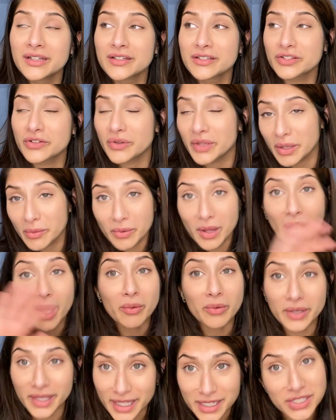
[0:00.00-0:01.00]
So I
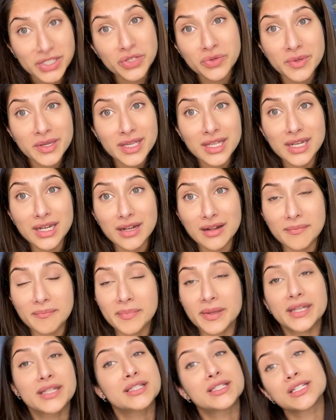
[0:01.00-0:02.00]
will get to it,
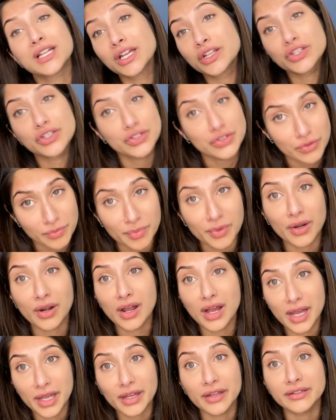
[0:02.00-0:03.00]
but it's not super
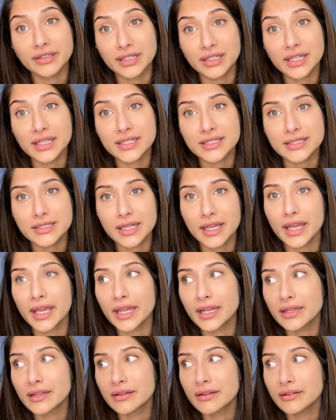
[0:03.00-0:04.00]
high on the list.
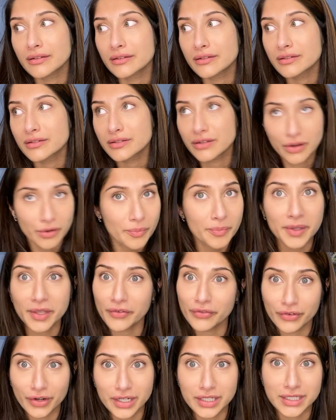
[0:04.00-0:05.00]
And don't be
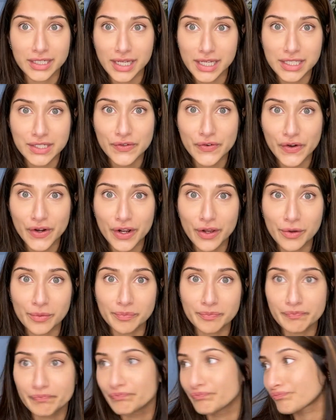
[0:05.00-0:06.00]
afraid to ask for help.
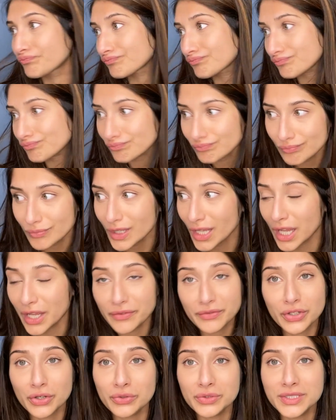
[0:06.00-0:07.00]

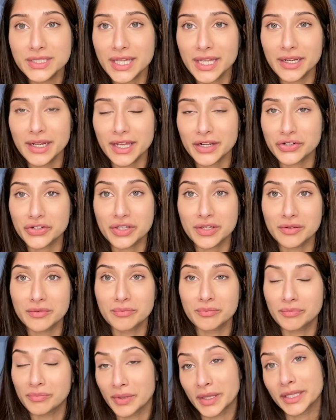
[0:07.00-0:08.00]
I've told Zane actually
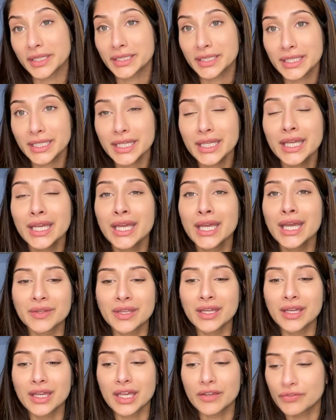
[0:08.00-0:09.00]
blatantly,
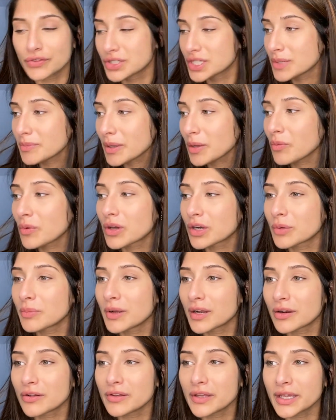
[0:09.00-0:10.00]
if you see my water
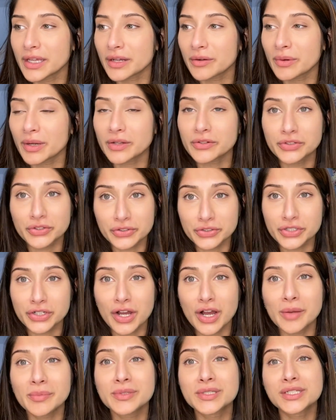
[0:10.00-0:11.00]
bottle laying around, your
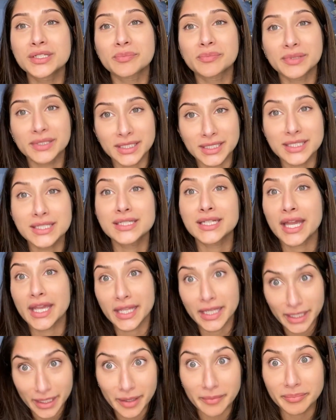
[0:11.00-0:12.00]
job is to please
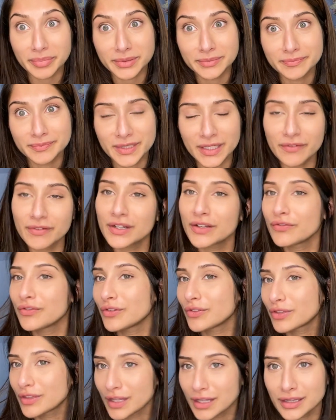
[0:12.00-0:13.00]
tank it up. Even if you
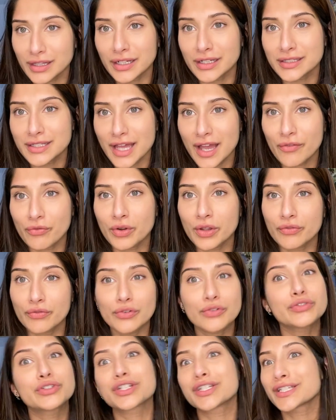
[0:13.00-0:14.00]
think that it's halfway
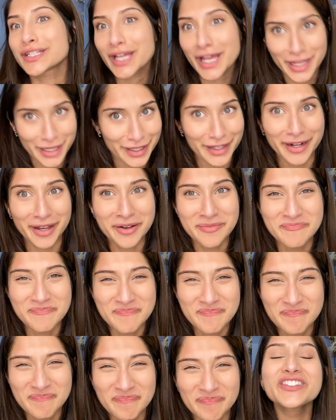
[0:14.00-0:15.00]
full, just tank it up.
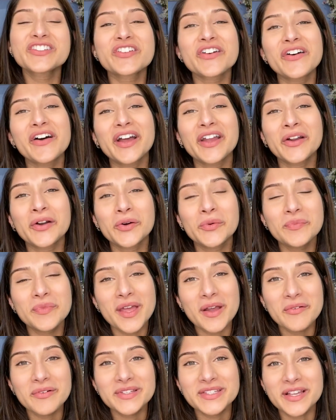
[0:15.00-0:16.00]
So I hope
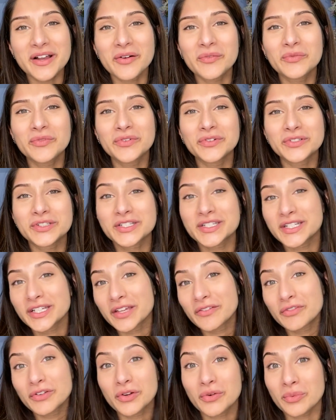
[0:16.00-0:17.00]
that was helpful, just to
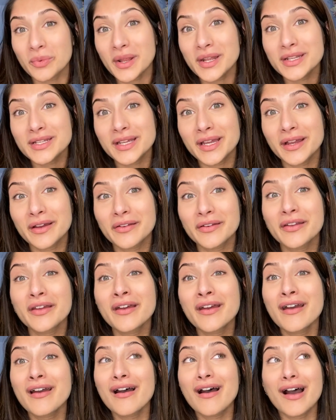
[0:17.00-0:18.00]
give you a rundown.
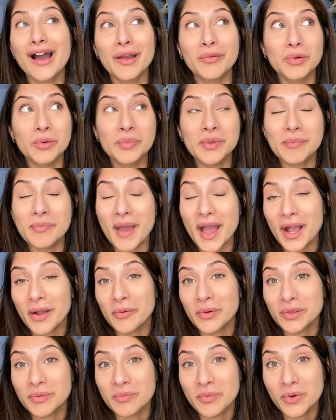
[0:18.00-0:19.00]
I will be back
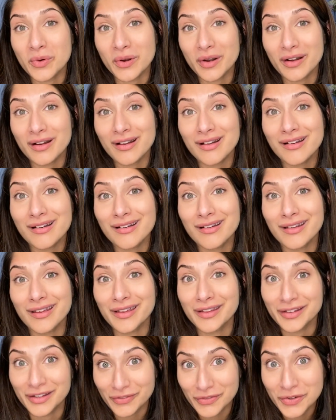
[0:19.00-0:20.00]
with more
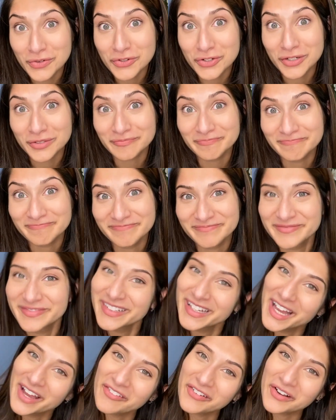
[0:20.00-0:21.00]
in the future.
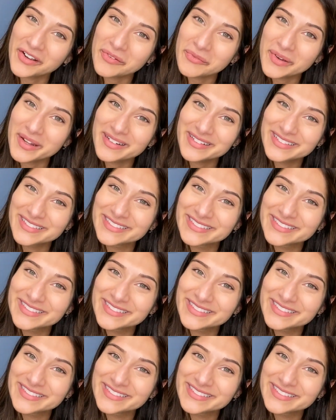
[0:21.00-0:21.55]
Have a good one.